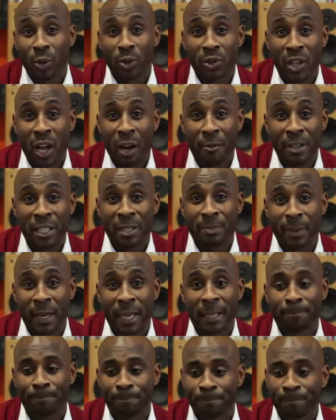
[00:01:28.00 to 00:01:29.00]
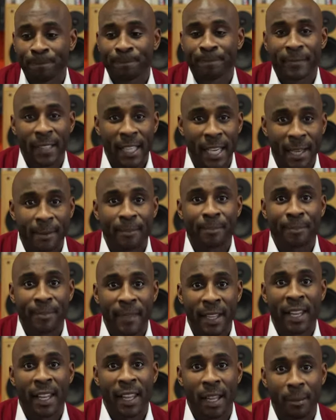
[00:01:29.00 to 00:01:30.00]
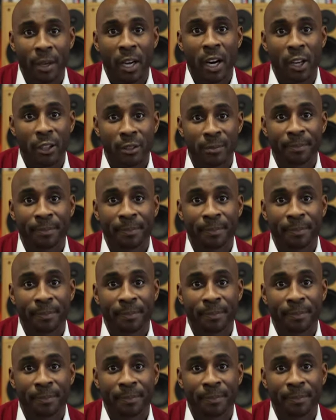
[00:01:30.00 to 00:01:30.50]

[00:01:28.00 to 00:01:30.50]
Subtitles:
Sturridge, but yeah, they let them go.